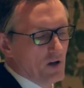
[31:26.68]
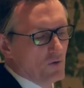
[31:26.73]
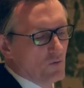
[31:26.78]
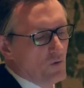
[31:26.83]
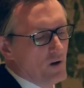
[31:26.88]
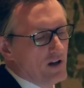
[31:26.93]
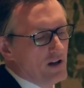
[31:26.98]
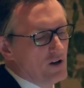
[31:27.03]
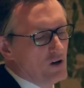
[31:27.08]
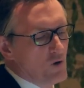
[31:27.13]

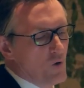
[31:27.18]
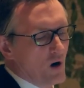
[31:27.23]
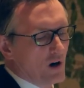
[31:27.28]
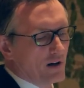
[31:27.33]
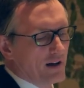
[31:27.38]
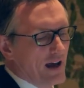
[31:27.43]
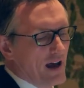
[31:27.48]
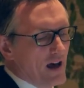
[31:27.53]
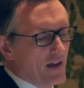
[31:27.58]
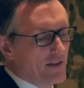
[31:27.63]
We who are
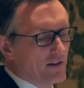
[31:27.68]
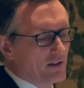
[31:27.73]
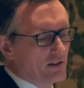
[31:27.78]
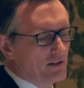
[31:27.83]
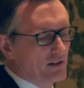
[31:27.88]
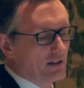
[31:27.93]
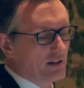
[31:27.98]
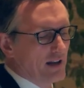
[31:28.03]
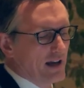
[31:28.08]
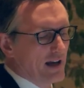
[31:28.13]

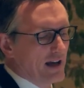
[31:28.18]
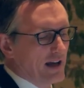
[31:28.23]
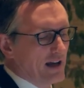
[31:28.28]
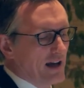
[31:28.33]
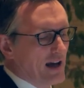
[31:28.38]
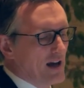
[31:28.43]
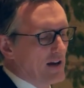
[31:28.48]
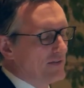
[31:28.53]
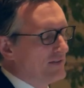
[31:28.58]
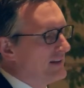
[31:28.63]
gathered today
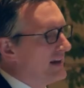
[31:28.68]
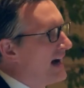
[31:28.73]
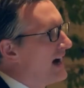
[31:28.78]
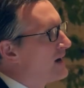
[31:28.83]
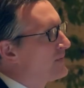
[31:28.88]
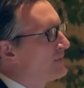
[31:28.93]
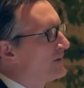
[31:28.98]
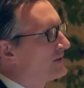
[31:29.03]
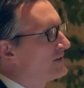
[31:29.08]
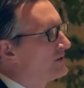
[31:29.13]
have the
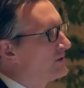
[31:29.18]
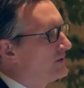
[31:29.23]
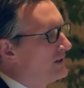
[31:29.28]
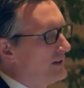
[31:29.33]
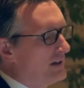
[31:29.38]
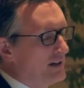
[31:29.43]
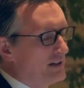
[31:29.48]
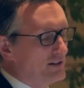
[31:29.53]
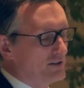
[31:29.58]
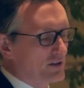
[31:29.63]

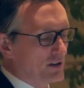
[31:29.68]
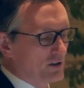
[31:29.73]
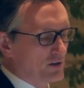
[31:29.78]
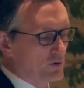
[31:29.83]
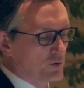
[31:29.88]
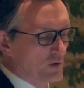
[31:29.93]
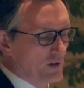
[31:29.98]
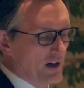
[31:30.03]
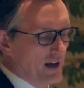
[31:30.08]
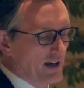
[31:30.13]
opportunity to
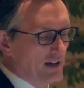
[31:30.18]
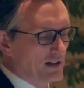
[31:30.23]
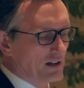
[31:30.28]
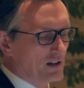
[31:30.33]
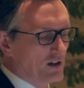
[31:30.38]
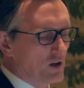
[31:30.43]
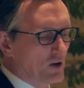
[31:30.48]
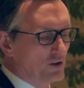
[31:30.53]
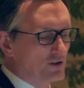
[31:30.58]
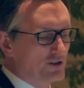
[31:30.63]
create a
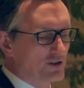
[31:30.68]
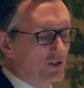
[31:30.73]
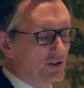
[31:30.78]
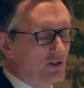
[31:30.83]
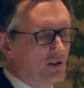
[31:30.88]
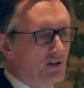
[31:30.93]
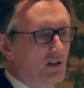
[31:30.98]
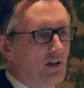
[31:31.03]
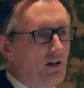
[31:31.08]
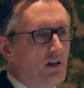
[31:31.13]

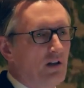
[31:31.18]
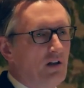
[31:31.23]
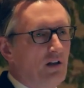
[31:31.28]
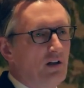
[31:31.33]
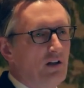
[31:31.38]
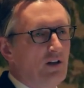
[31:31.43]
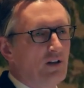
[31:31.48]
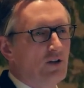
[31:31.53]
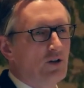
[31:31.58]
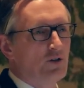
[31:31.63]
culture
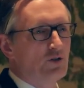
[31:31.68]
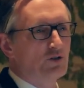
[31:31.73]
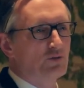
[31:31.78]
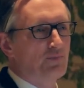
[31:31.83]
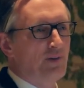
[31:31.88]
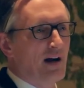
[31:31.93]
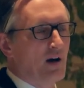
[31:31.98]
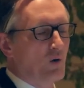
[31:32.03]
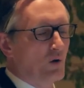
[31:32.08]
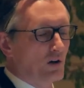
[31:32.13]
whose
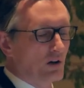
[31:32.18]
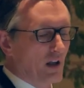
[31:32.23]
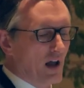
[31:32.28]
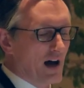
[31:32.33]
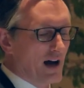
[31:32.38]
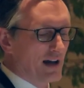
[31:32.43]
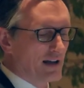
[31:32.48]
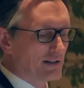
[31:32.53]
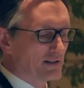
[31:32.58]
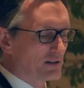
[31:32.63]
power
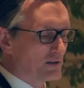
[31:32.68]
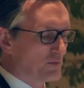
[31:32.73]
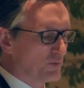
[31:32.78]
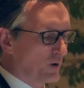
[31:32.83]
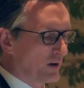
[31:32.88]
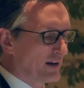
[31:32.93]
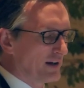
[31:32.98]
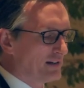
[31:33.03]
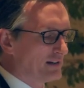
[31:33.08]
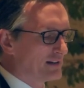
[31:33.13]
lies in
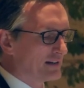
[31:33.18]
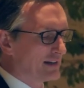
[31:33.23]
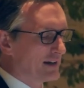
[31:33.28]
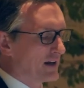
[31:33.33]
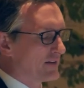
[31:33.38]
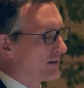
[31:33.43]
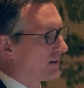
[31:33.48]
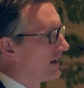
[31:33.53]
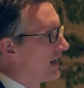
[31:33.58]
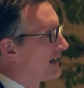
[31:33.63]
bringing
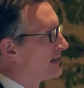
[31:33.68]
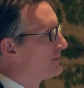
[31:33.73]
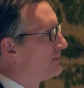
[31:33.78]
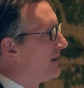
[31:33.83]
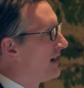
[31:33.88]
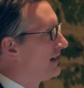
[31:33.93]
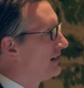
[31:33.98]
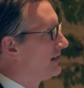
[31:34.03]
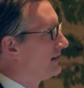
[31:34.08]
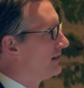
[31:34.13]
together like
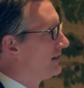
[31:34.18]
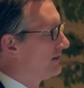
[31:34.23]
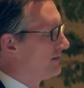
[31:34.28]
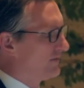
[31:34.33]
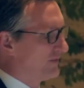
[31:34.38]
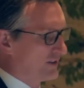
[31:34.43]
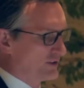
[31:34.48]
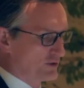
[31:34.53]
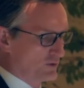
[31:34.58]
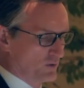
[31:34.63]
minded
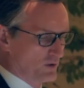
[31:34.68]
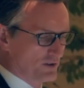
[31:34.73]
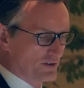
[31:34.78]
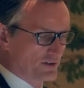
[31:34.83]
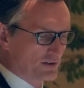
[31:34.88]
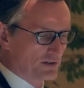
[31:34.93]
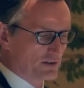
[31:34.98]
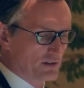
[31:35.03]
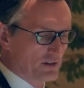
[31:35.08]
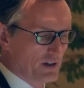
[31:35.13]

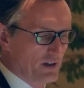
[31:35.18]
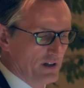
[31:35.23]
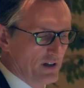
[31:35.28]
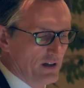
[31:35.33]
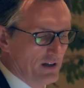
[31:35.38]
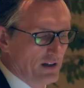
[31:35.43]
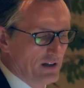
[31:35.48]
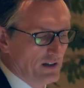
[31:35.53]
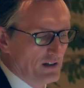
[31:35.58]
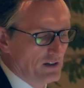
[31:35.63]
individuals
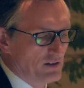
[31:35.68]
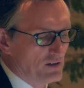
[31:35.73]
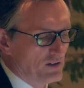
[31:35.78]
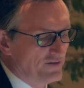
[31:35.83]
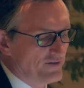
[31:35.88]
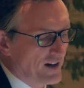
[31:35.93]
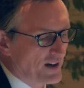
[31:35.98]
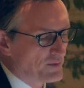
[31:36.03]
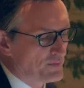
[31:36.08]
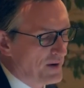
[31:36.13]
to
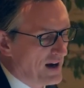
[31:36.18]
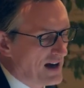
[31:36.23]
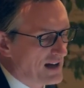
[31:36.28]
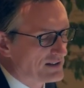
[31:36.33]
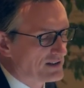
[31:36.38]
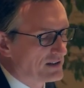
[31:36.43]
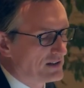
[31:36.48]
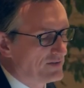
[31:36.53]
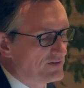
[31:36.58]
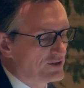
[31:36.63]
effect
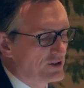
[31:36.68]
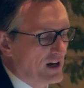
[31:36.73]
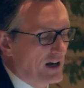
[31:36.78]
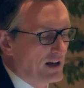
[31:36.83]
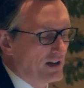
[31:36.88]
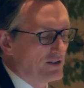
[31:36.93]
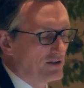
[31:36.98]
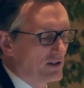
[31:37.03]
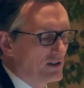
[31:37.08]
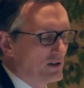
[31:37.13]
positive
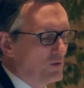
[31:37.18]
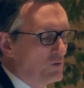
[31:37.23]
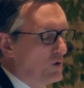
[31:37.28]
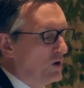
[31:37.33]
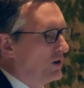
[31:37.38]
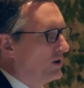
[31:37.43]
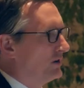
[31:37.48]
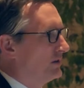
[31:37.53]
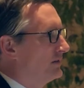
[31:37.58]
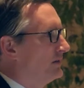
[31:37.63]
change in the
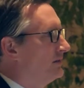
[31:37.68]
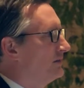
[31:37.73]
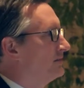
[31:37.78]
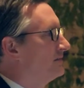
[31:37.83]
world.